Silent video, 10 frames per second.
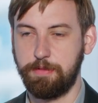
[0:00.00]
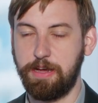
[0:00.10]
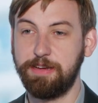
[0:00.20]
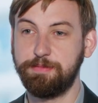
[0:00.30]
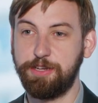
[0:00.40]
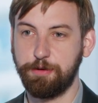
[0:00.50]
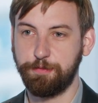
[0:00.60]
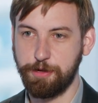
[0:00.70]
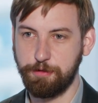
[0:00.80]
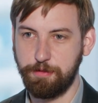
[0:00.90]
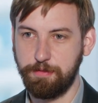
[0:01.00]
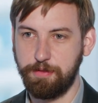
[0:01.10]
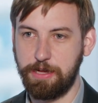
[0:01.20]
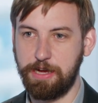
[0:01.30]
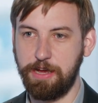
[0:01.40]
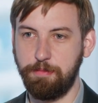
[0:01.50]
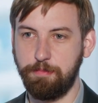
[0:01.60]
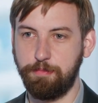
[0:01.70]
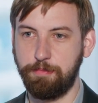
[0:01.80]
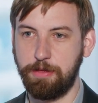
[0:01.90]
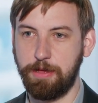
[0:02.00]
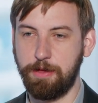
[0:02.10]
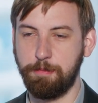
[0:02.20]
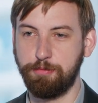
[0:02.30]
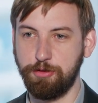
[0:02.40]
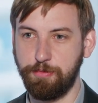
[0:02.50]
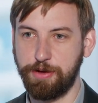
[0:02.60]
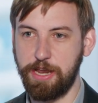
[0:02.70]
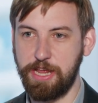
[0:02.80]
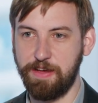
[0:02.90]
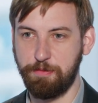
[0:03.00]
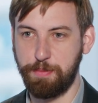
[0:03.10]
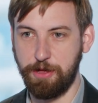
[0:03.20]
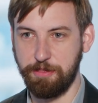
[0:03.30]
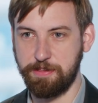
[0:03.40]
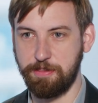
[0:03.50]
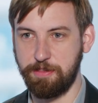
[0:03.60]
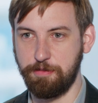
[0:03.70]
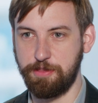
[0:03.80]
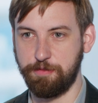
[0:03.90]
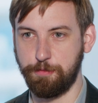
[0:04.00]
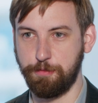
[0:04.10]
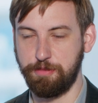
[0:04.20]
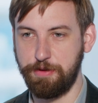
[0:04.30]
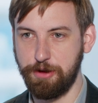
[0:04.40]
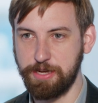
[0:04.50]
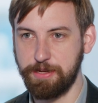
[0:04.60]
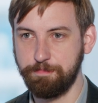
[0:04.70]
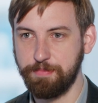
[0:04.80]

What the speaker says: I'm Derrick Flakoll. I'm BloombergNEF's policy associate for North America.